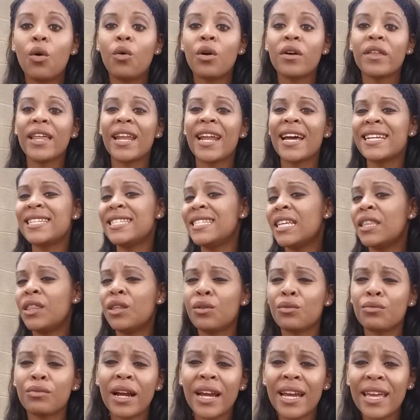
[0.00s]
or that I did
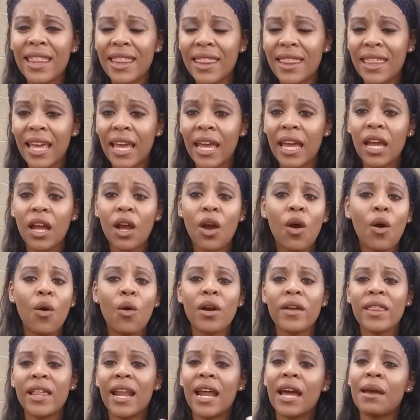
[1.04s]
the right thing,
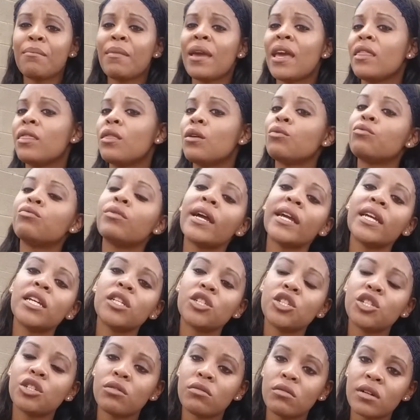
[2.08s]
or that I made the
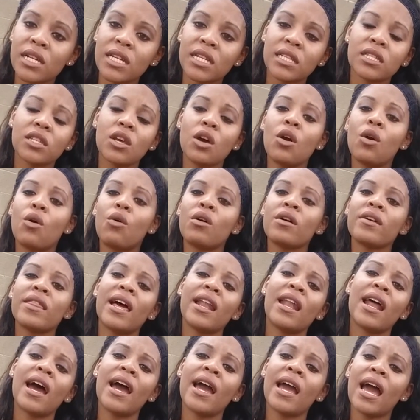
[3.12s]
right choice, or
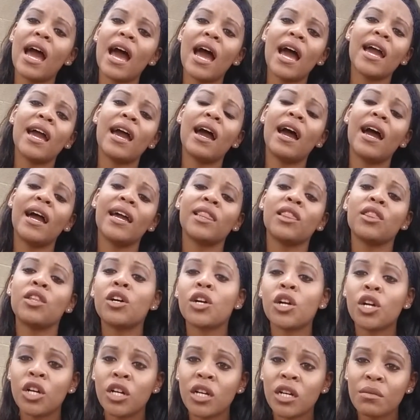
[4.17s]
that I
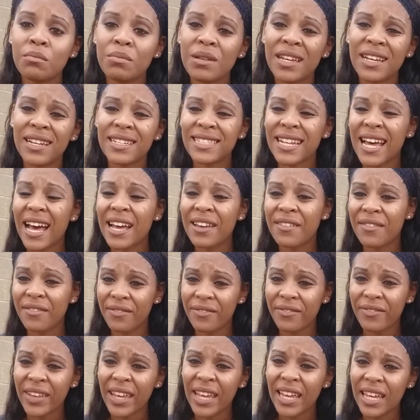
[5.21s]
look good because I
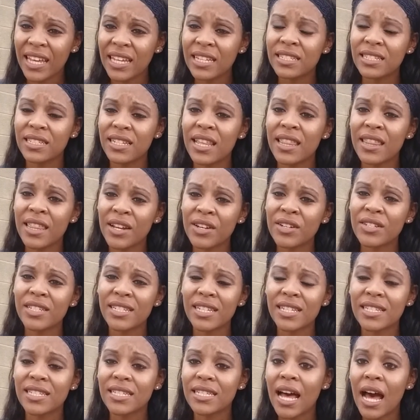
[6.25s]
fit into their
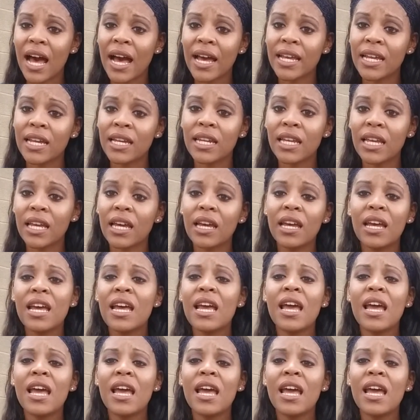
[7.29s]
society.